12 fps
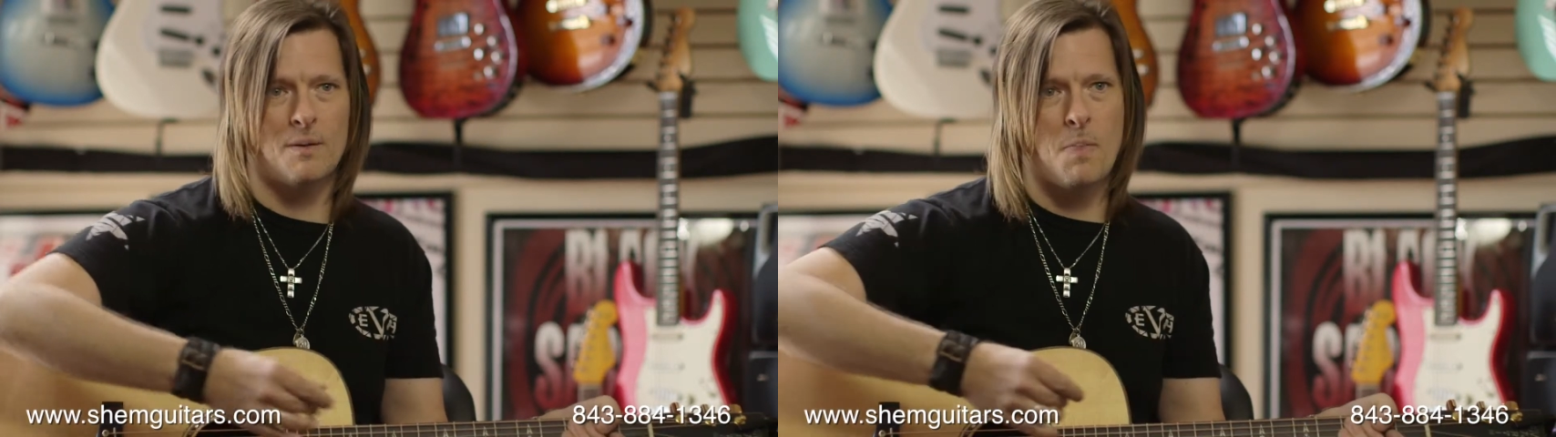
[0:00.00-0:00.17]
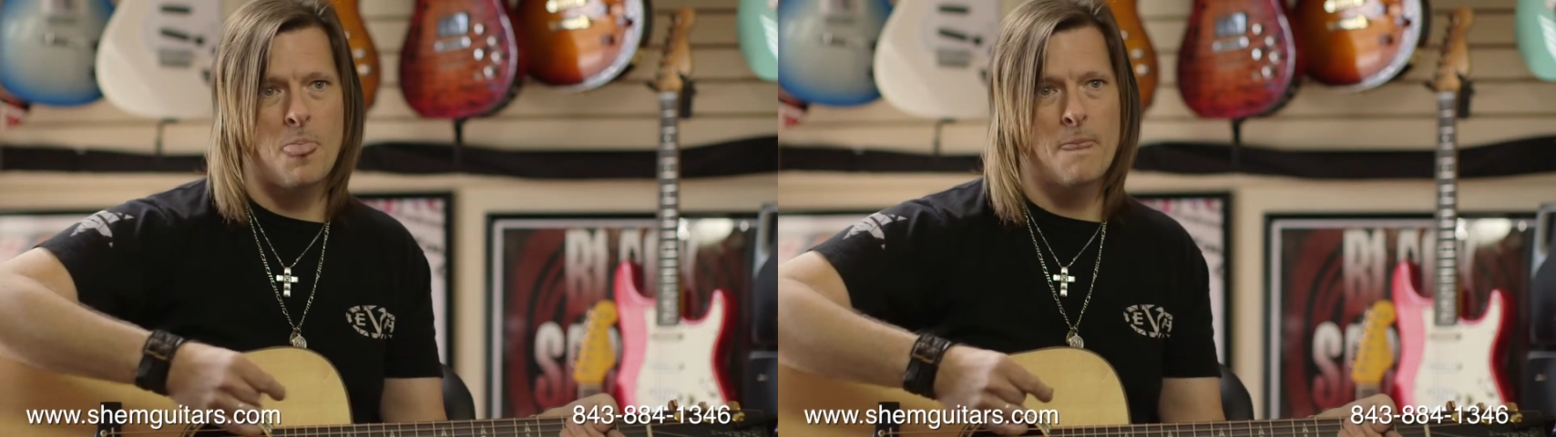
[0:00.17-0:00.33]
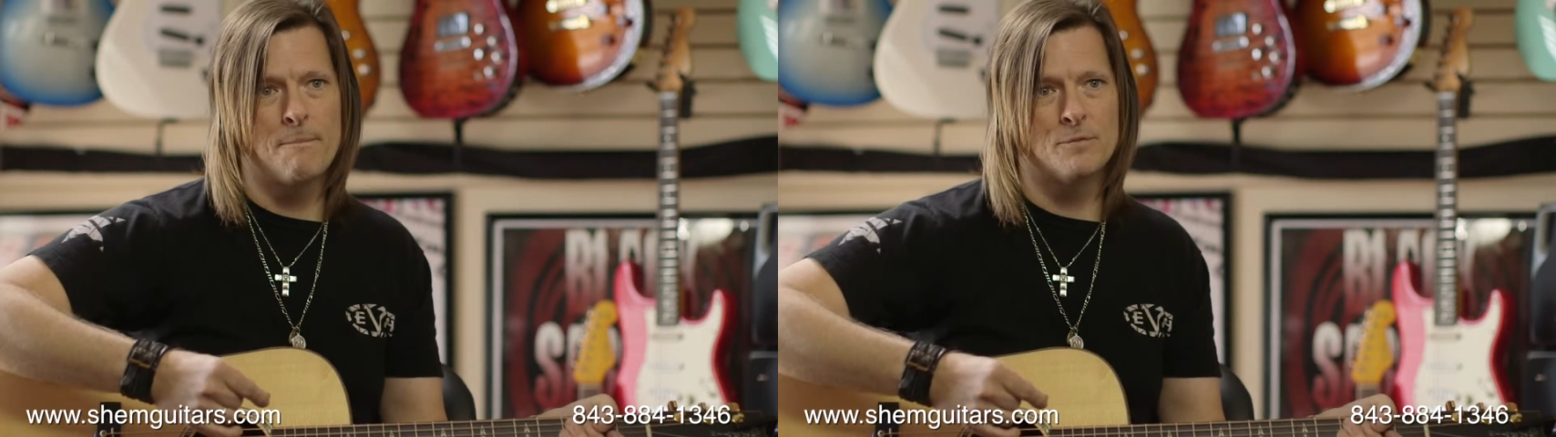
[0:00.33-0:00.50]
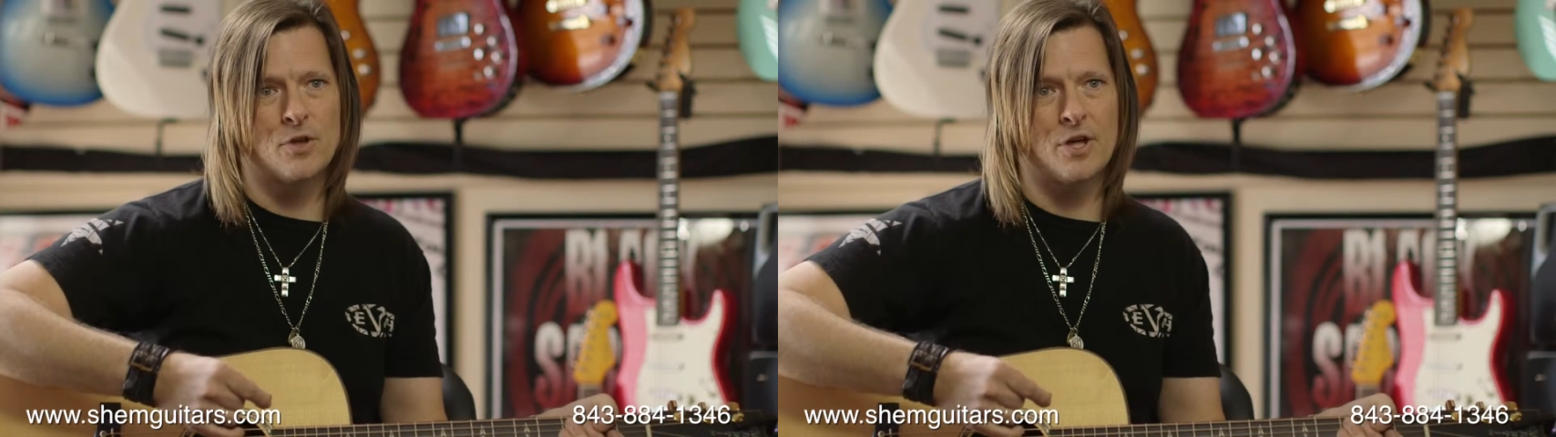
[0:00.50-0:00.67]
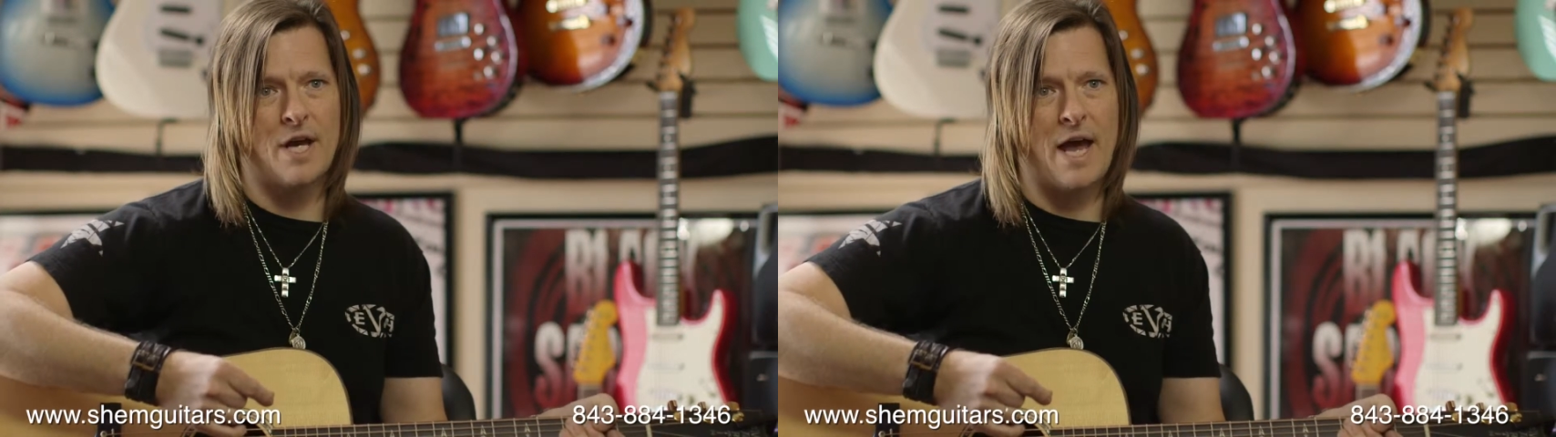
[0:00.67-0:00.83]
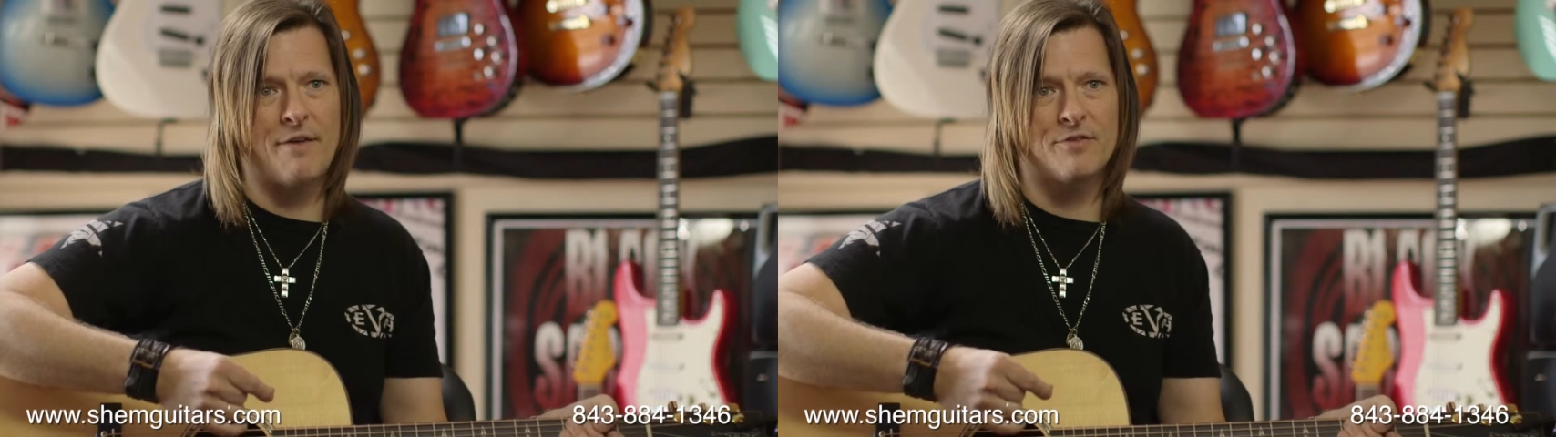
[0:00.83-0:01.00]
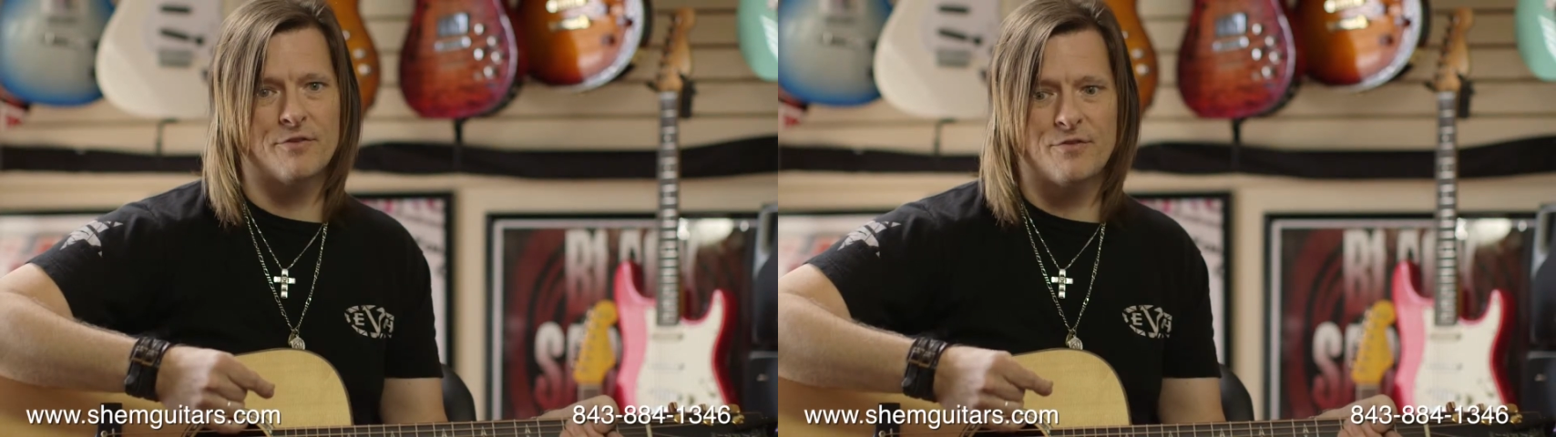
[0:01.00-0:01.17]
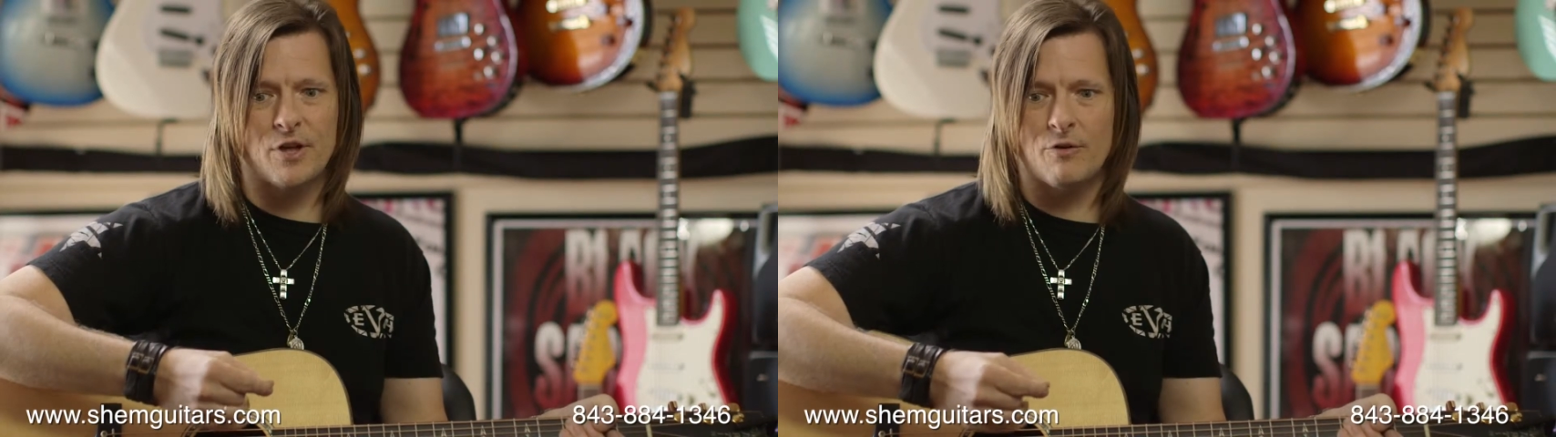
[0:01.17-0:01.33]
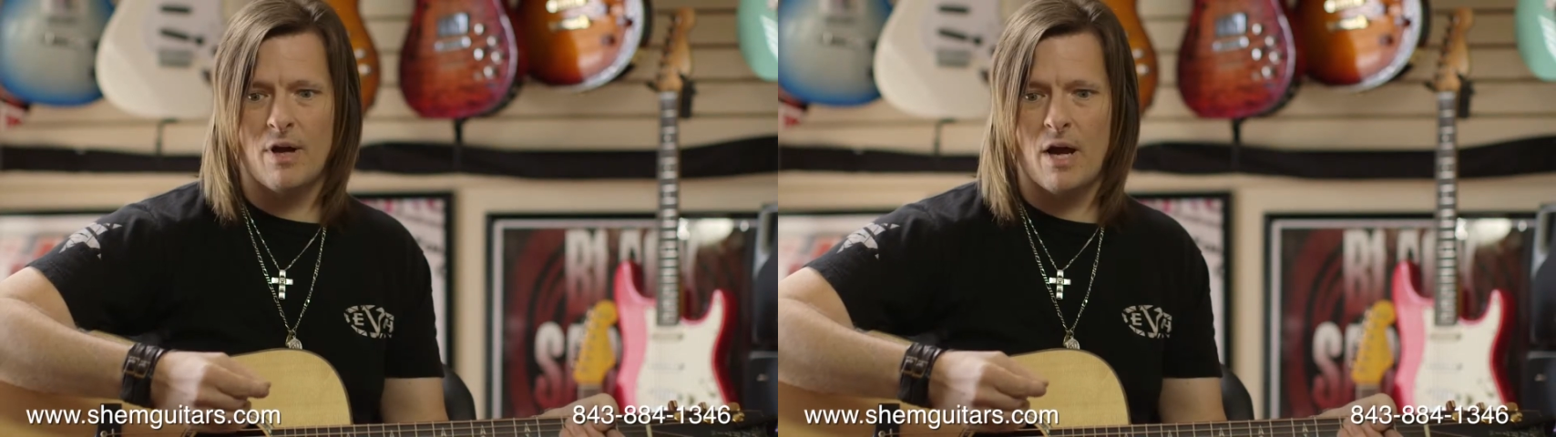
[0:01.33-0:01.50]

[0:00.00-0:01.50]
and so you have to figure